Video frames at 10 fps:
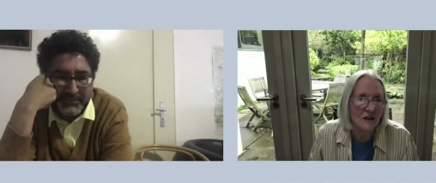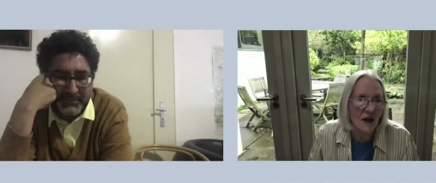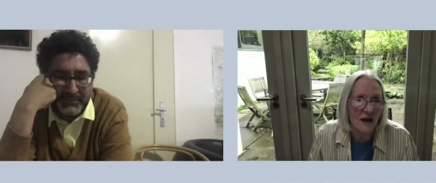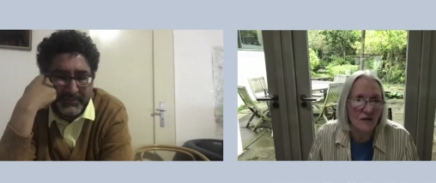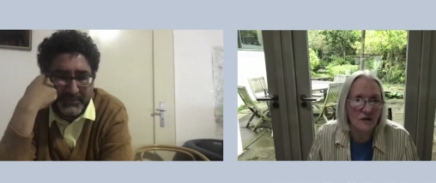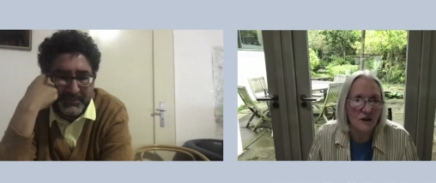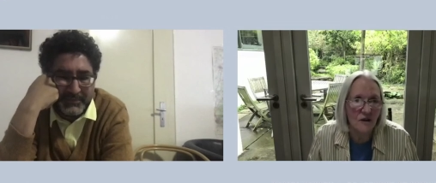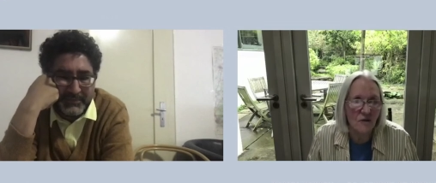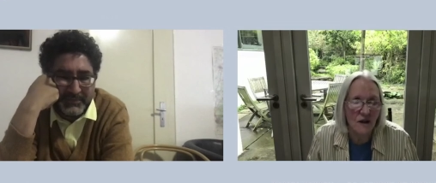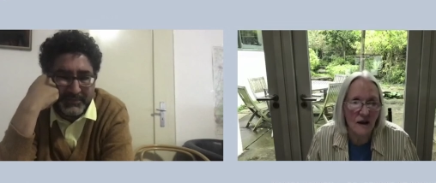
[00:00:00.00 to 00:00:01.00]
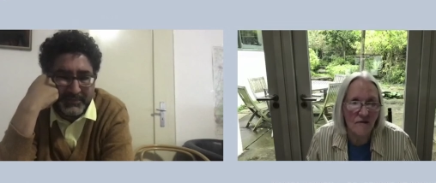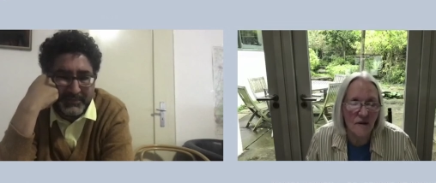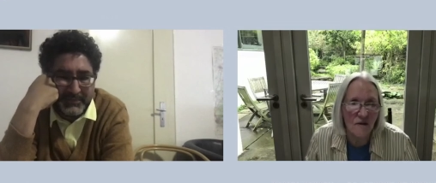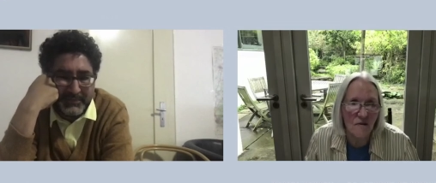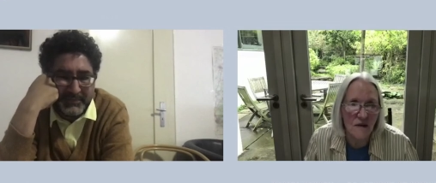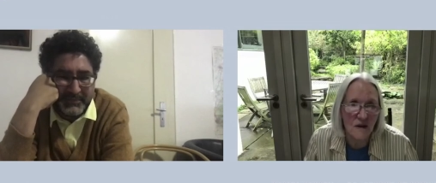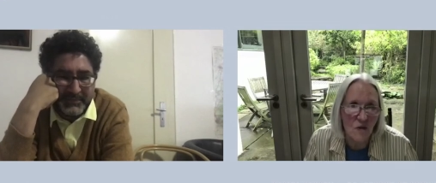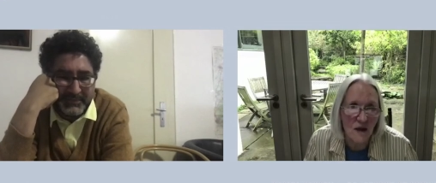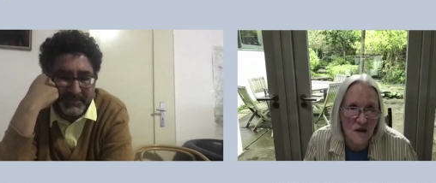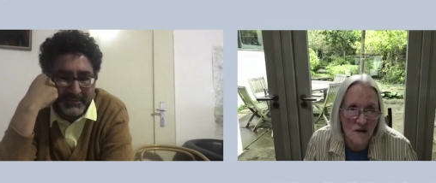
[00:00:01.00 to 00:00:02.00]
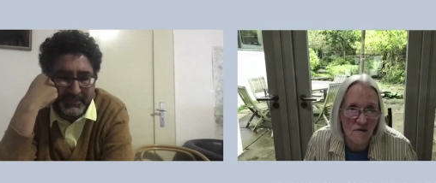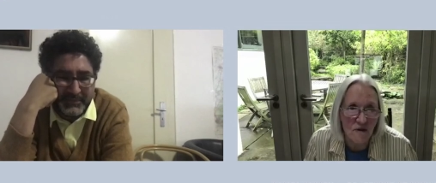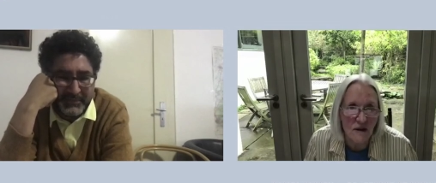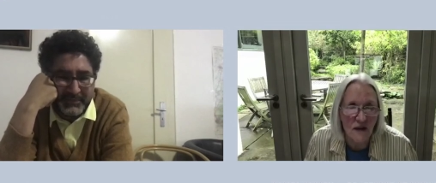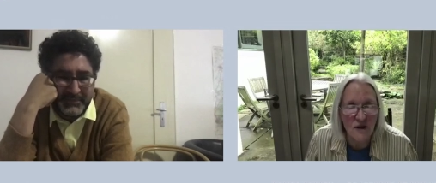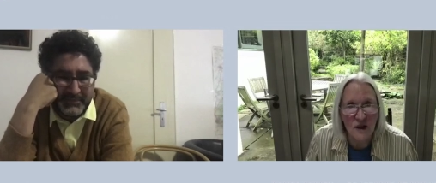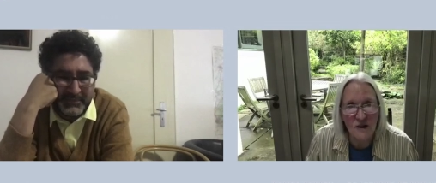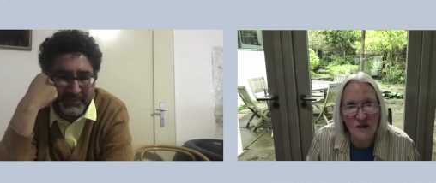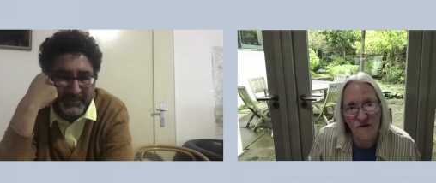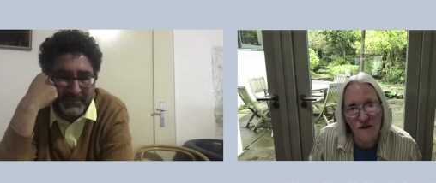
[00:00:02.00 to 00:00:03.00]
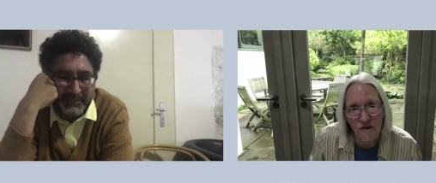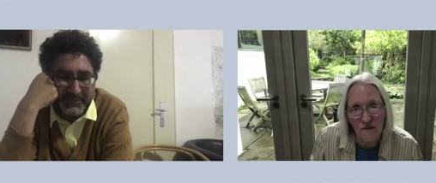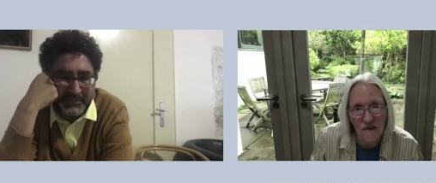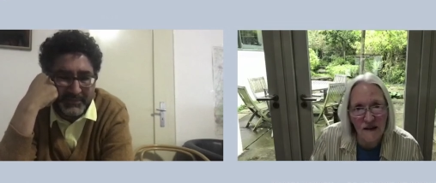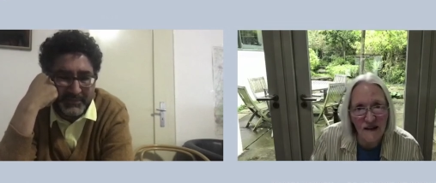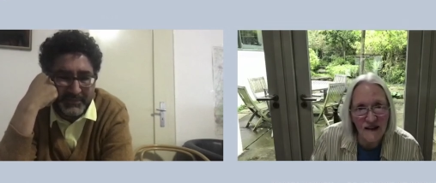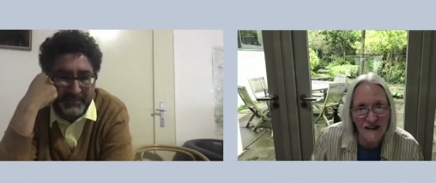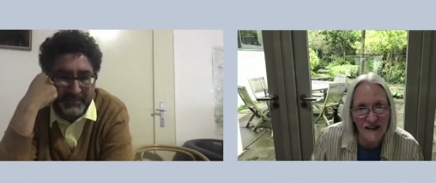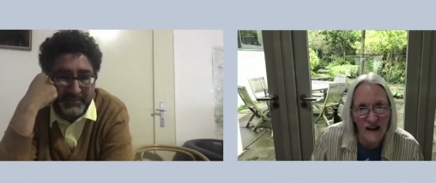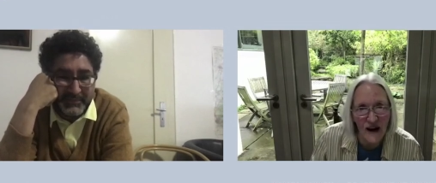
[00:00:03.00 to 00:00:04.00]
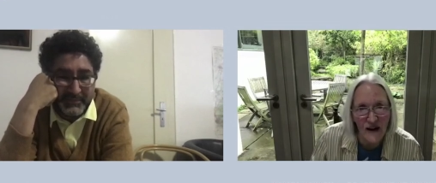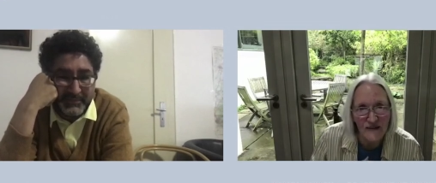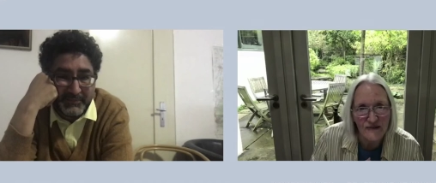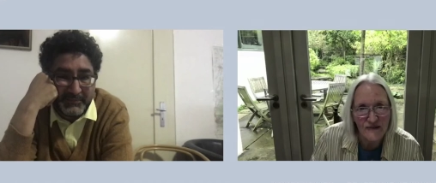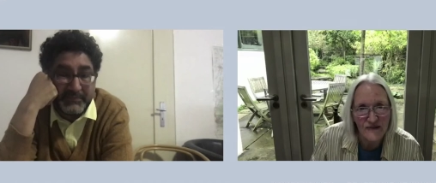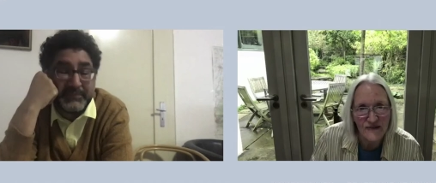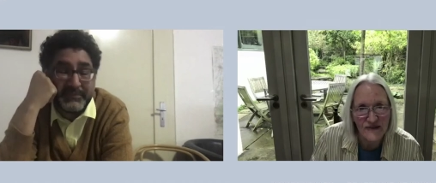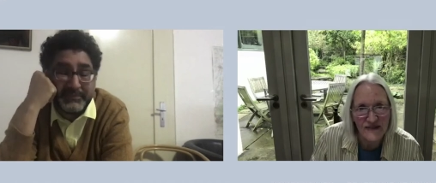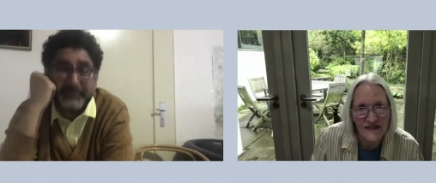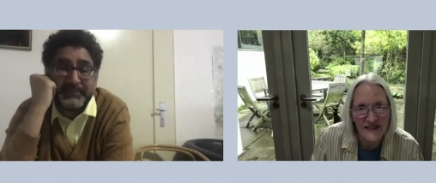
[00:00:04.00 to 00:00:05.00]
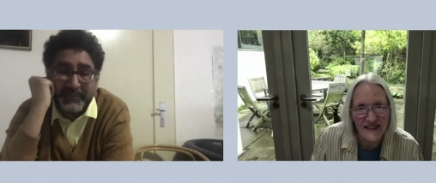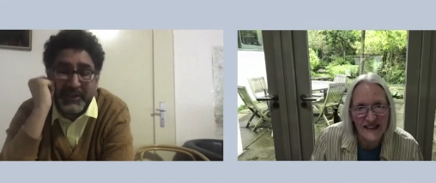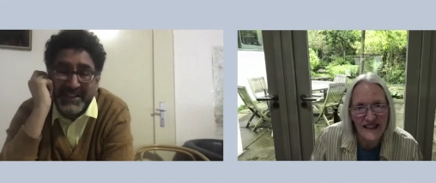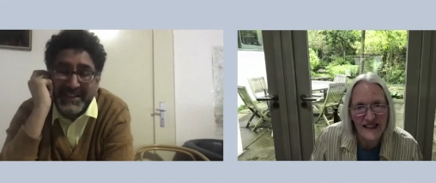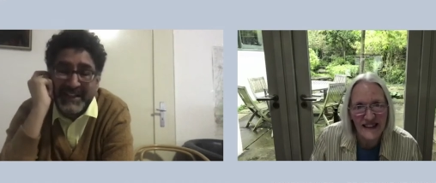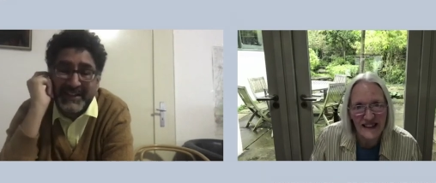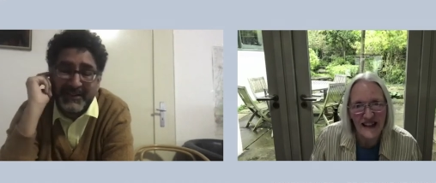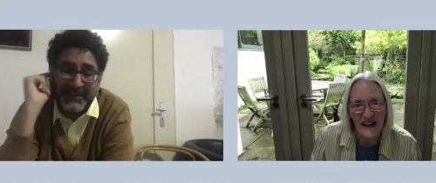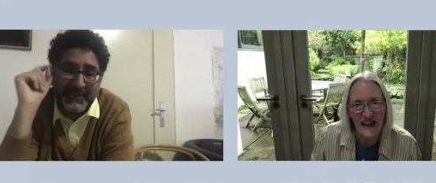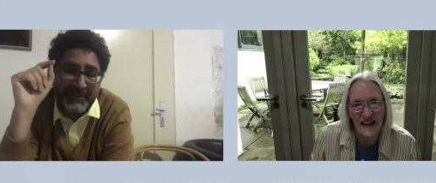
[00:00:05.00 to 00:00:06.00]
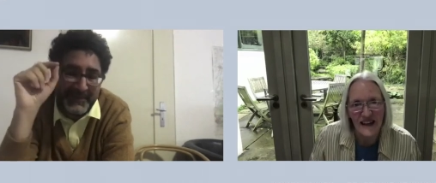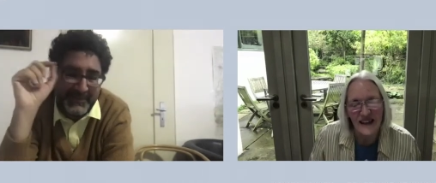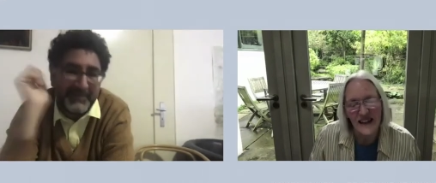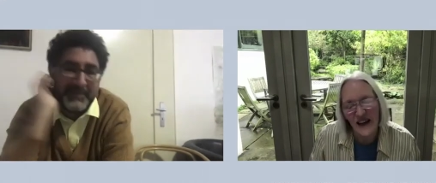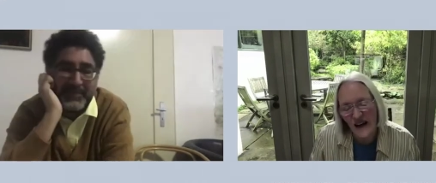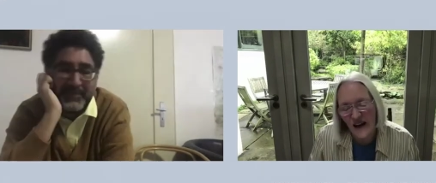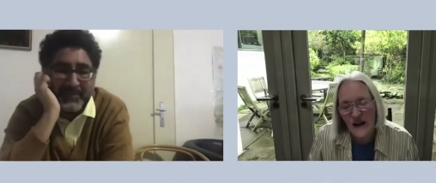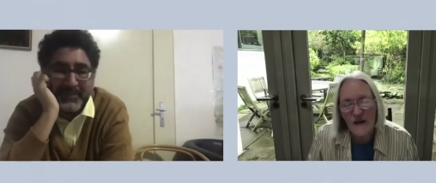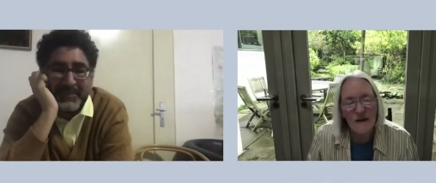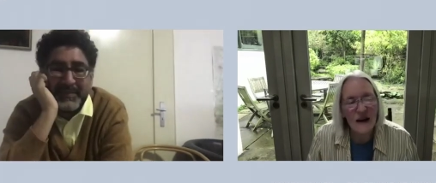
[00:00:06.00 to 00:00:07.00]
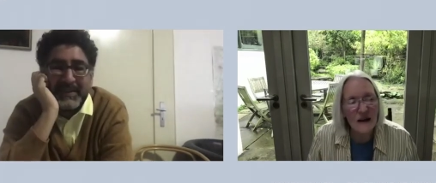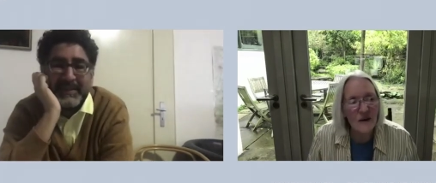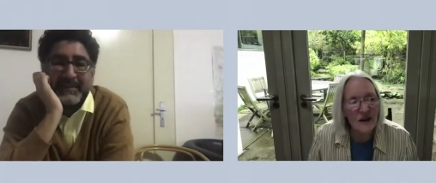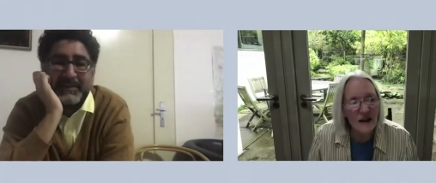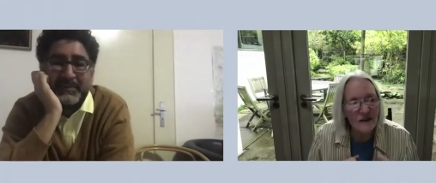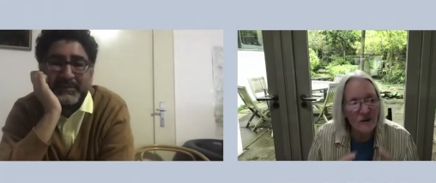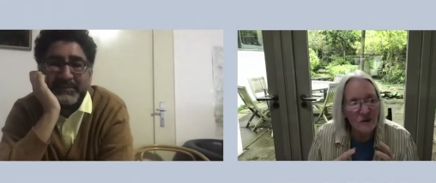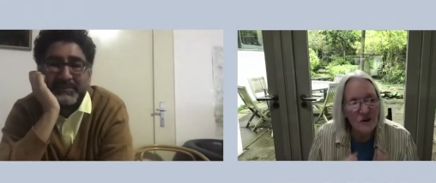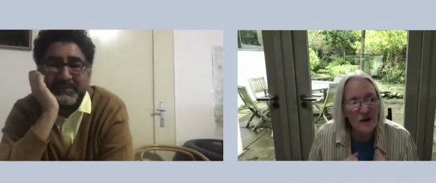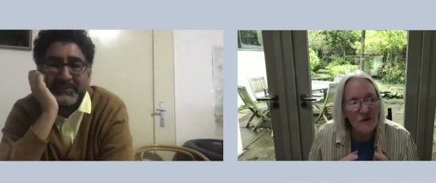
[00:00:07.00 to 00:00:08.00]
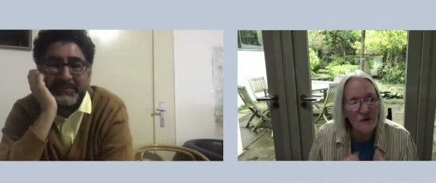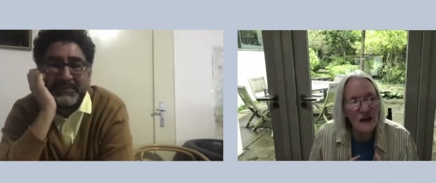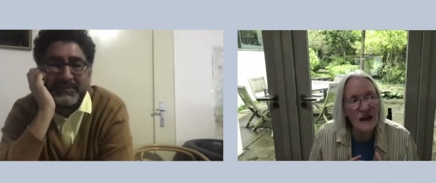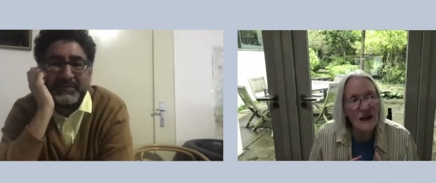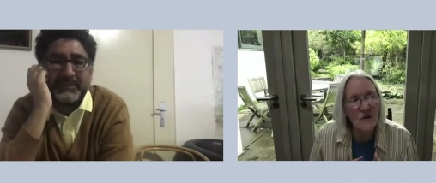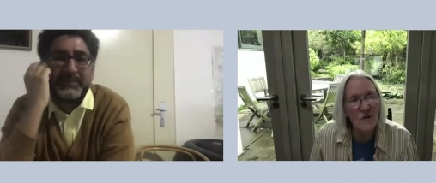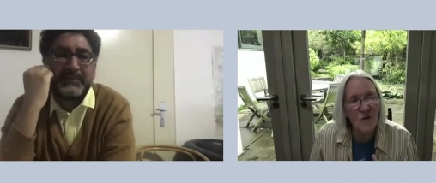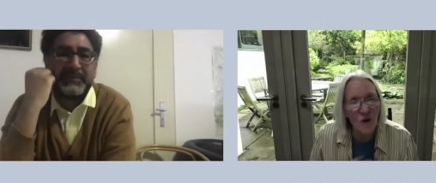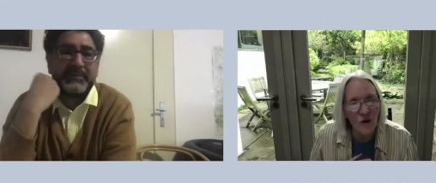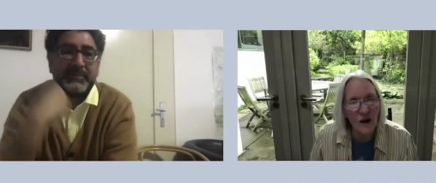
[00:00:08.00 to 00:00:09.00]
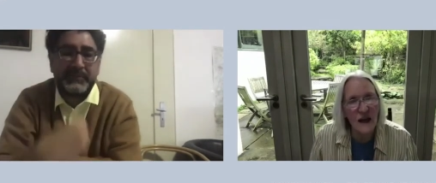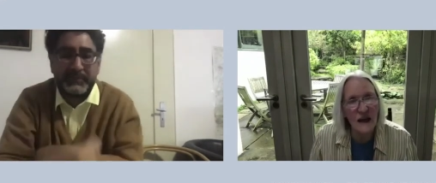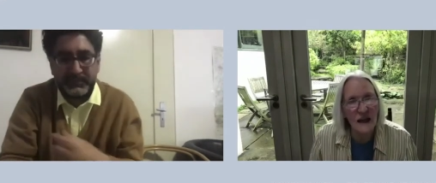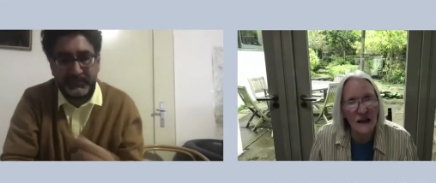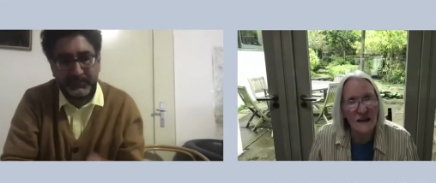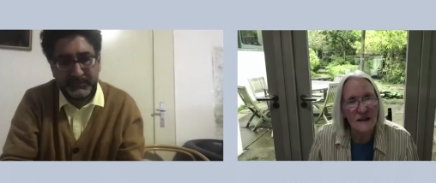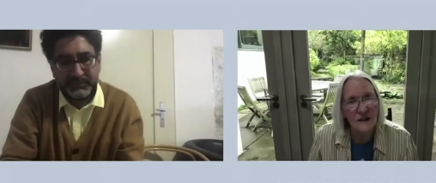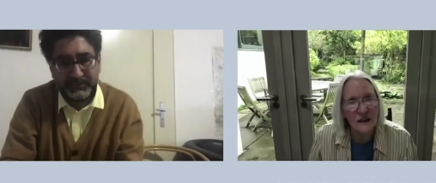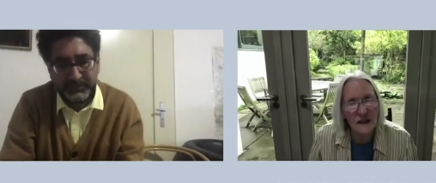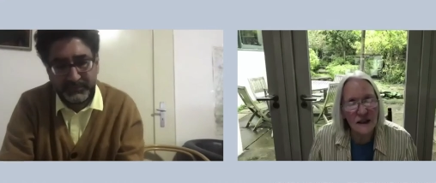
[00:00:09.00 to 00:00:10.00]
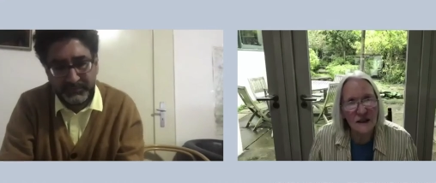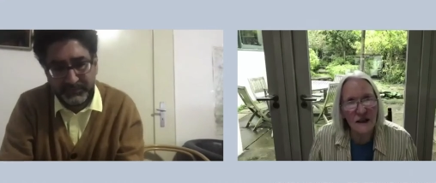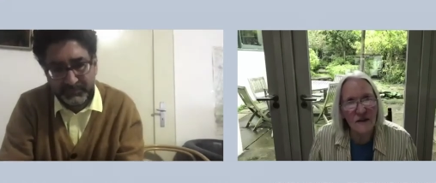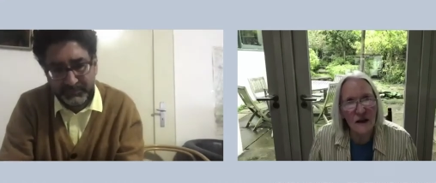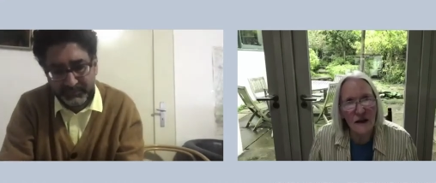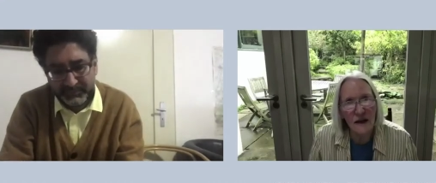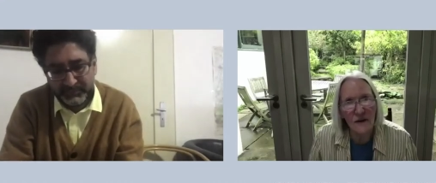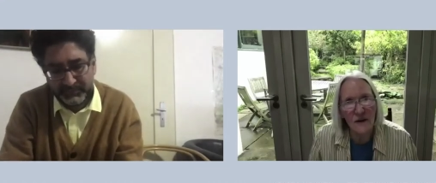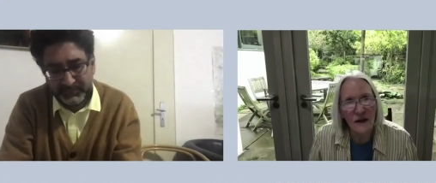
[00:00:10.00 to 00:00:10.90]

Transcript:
Speaker 1: towns that we have in the Midwest of the United States, have you ever been there? Yeah.
Speaker 2: Just a little.
Speaker 1: Yeah. But anyhow, that, th those are really working cities, and they are